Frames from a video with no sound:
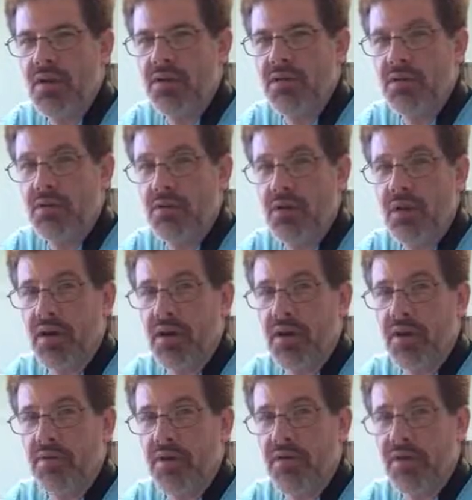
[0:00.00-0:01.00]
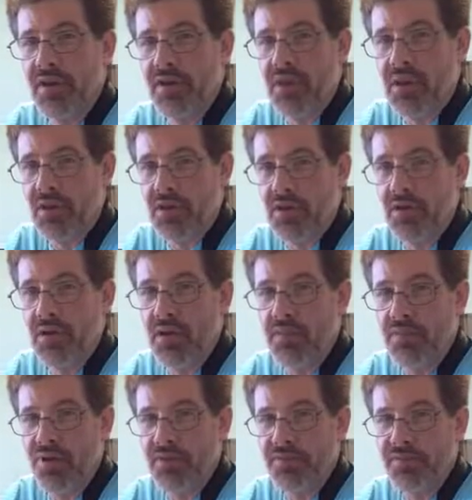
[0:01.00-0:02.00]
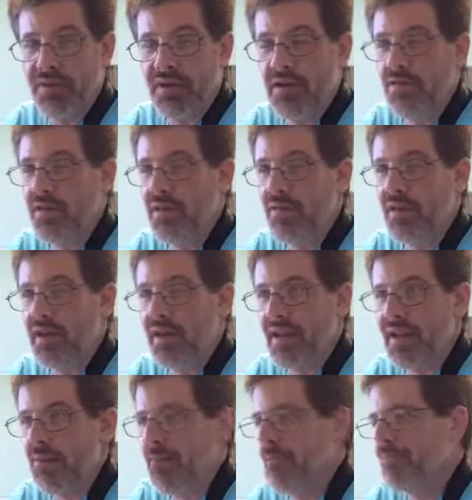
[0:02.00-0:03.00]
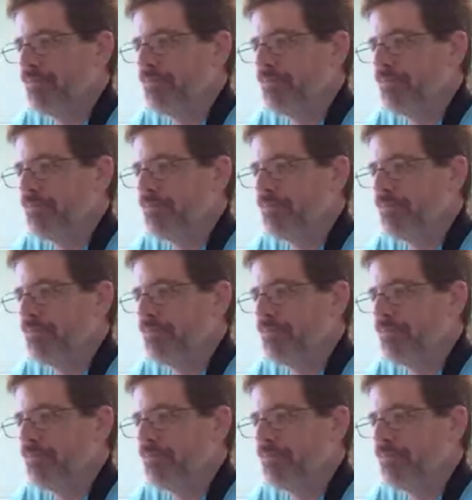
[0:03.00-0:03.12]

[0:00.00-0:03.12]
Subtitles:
So if you haven't done that yet, go ahead and pause the video and do that now.